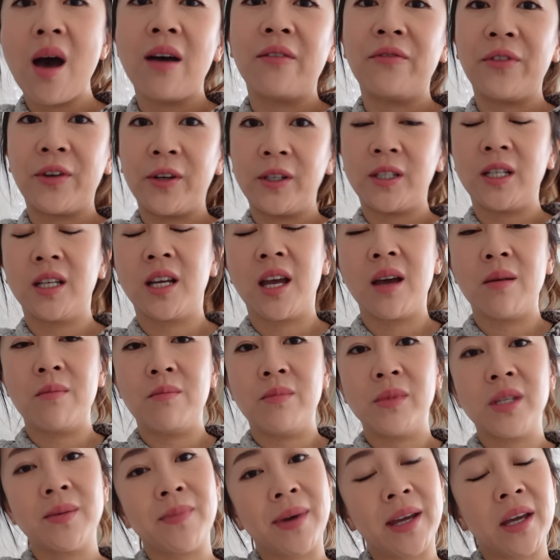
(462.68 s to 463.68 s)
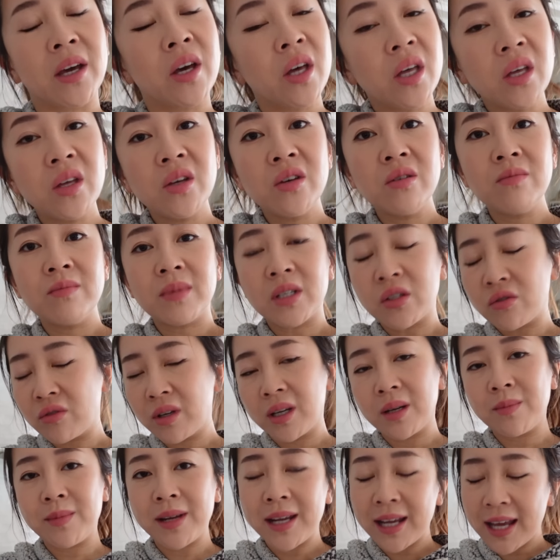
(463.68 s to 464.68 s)
offered to come to my home and
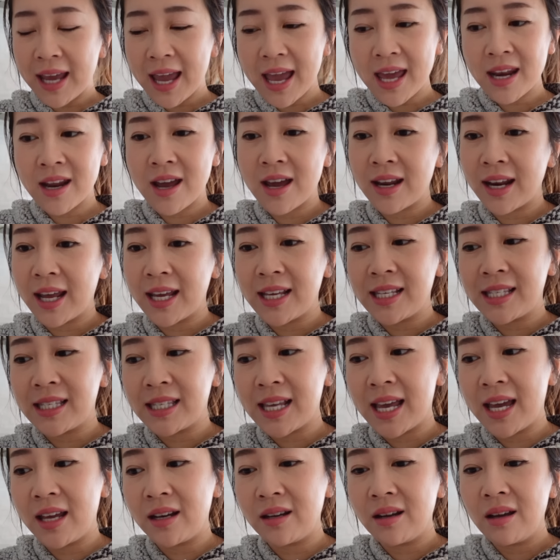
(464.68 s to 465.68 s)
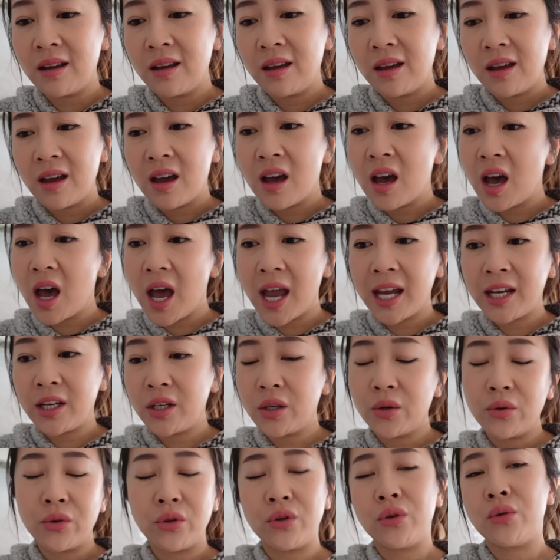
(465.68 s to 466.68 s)
train me again, and I said, I
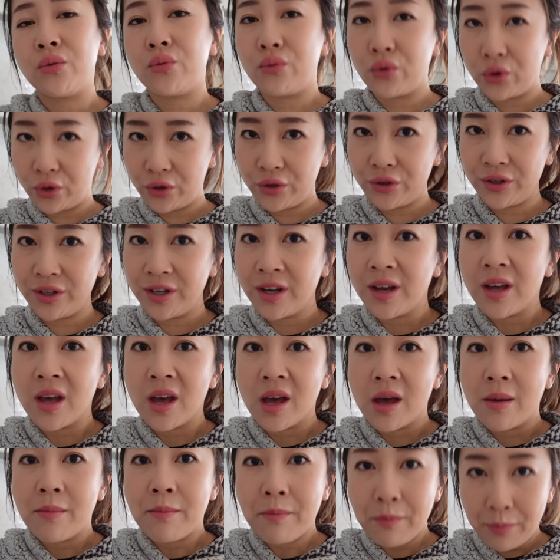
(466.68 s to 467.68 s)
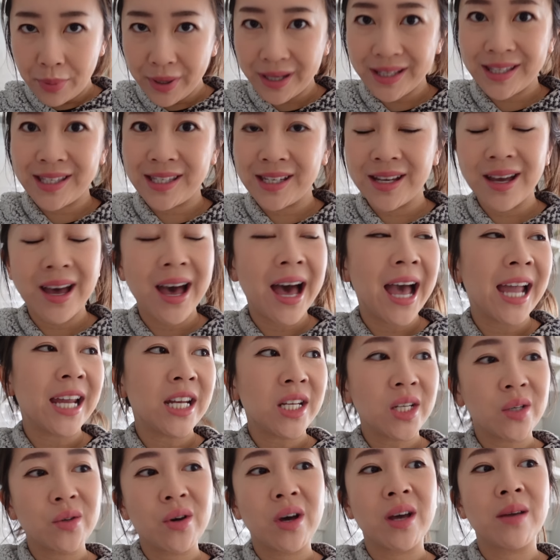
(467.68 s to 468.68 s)
know you would but I
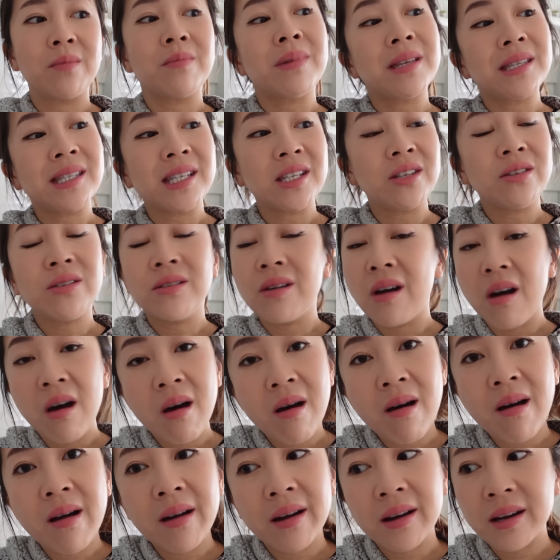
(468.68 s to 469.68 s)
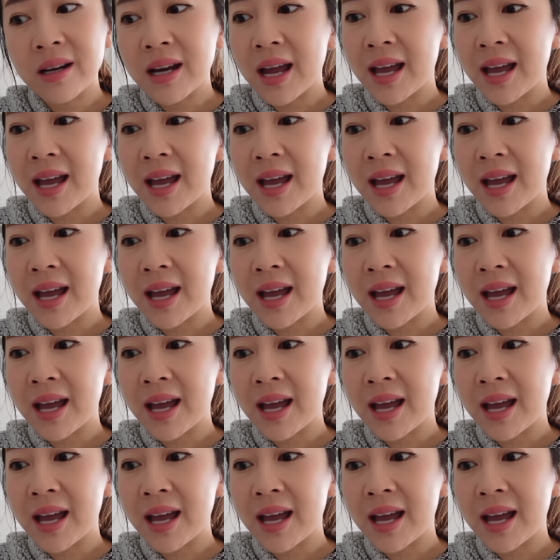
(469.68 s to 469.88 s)
know how busy you are.